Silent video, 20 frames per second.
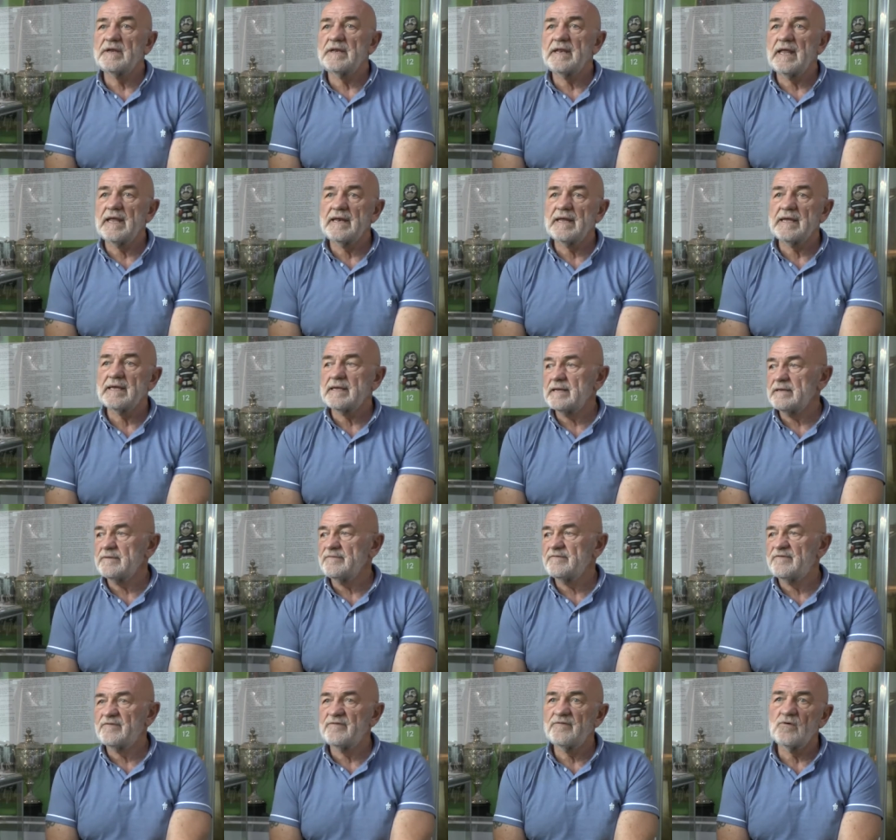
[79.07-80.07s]
and then I get a
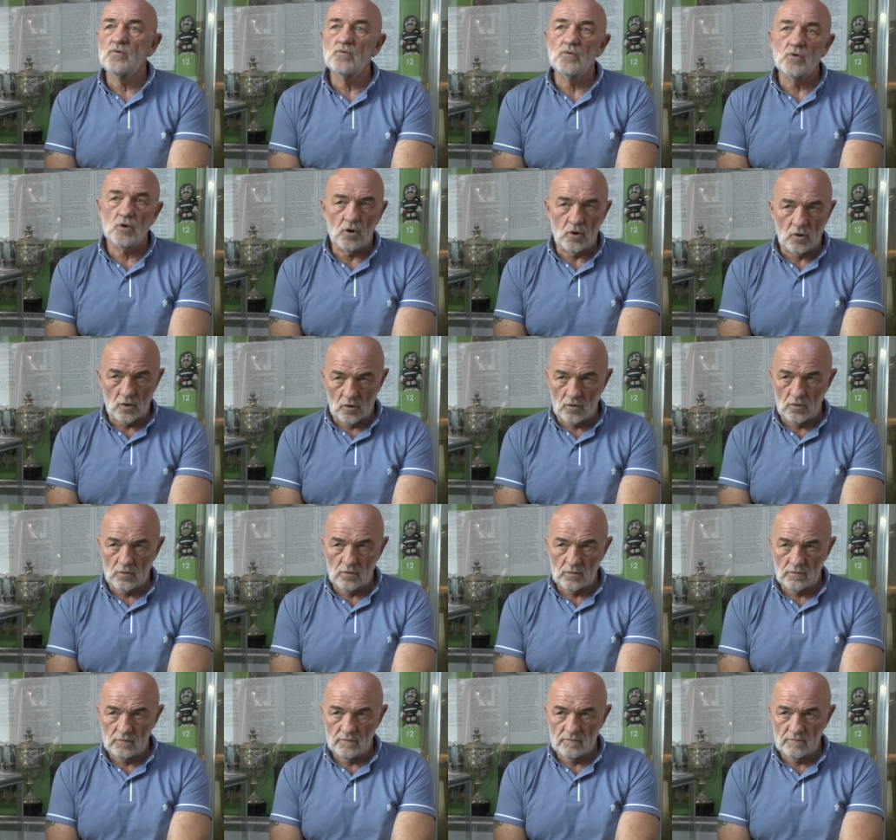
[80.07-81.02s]
phone call